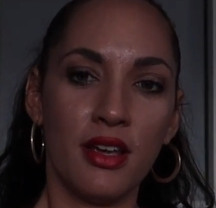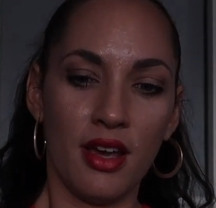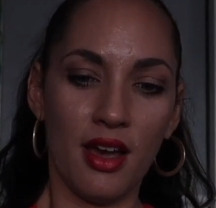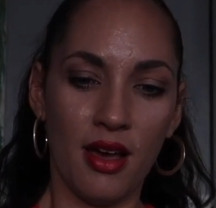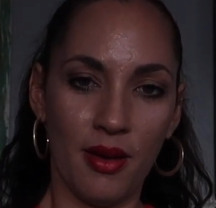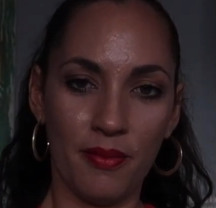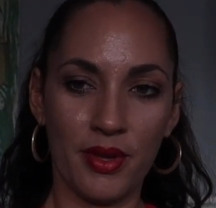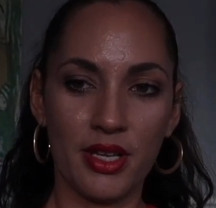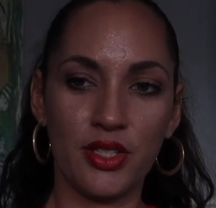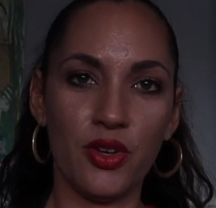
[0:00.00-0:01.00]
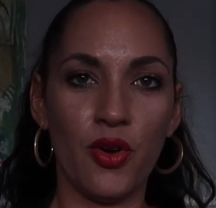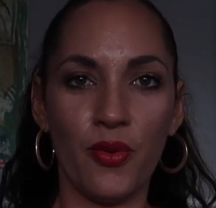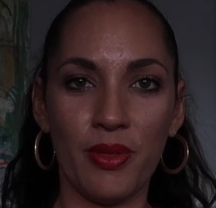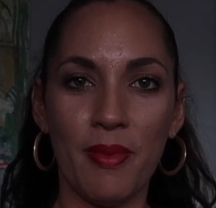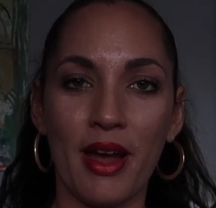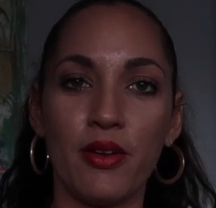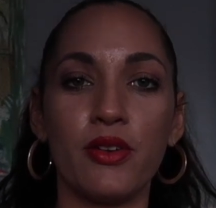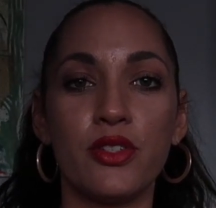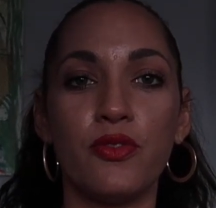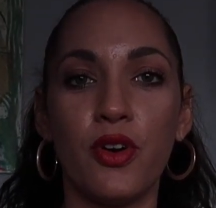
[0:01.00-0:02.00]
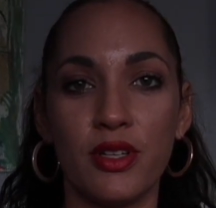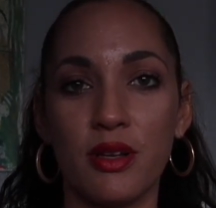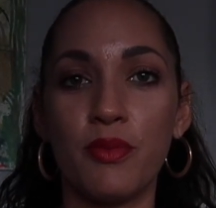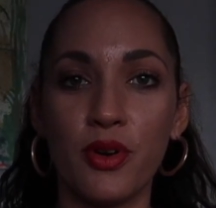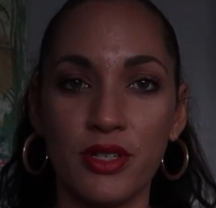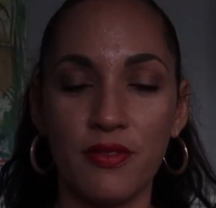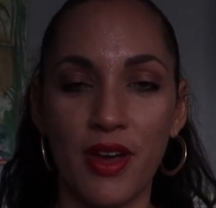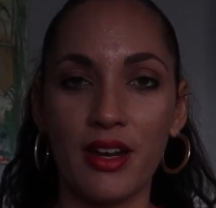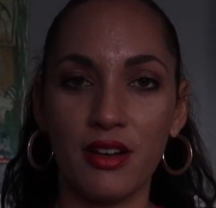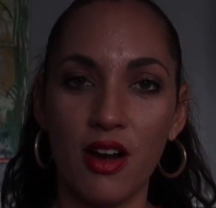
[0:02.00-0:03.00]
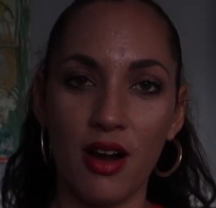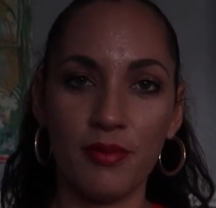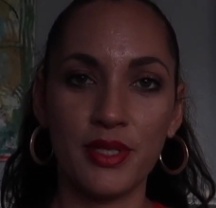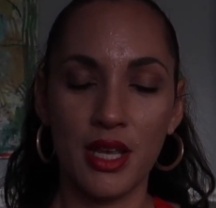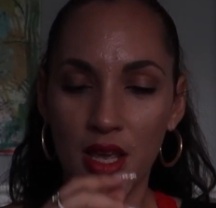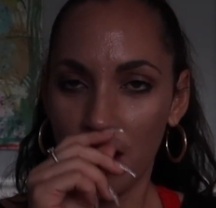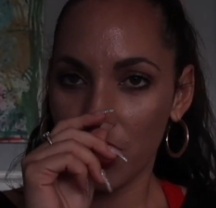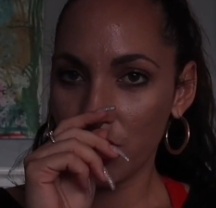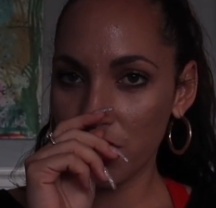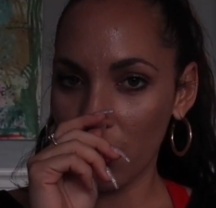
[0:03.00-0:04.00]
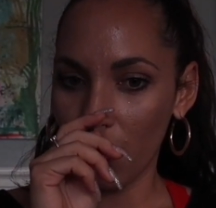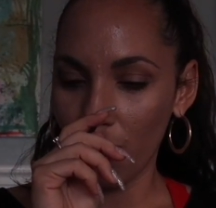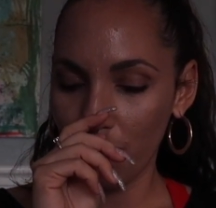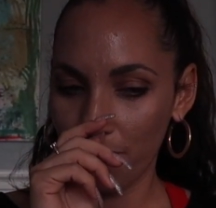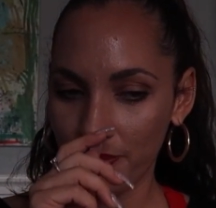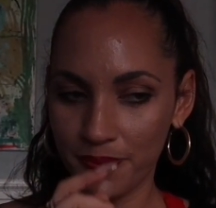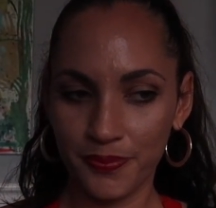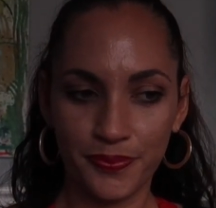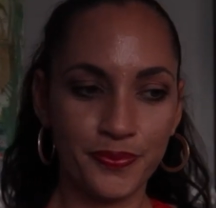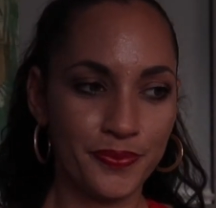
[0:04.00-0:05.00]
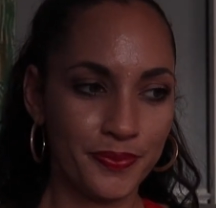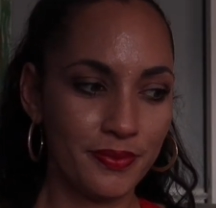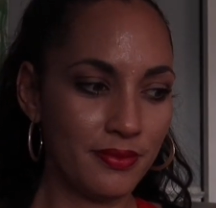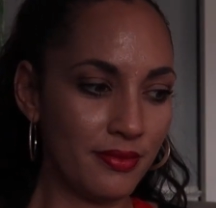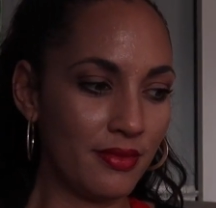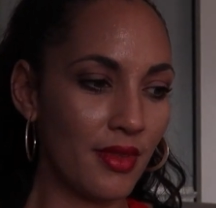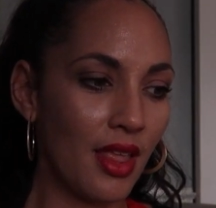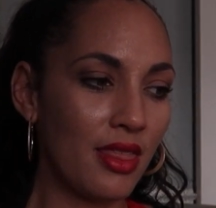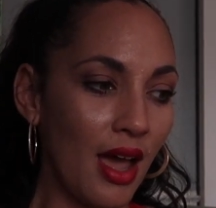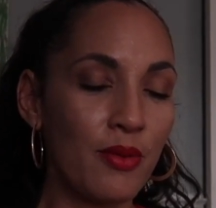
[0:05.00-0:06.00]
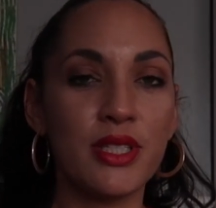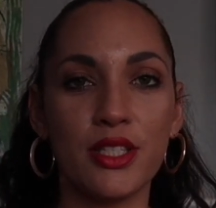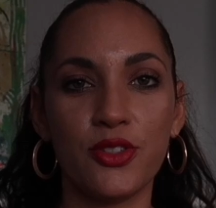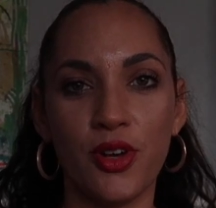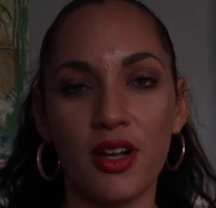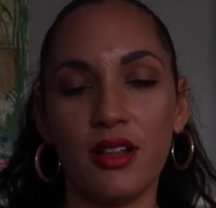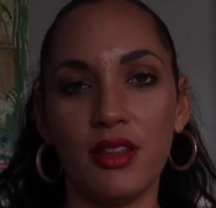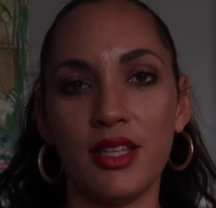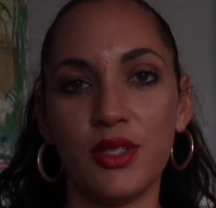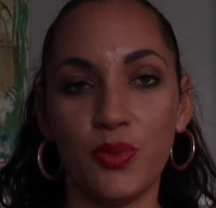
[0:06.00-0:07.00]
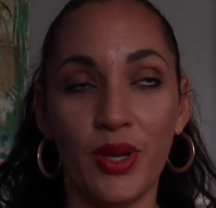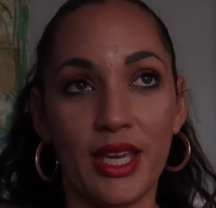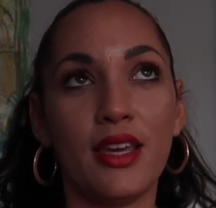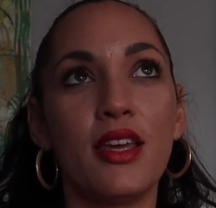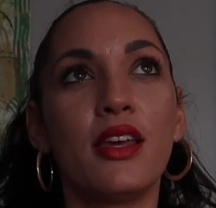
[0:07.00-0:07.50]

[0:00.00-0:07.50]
Because um, you know, with macros, you focus on protein, fat, and carbs. So that was the struggle this week.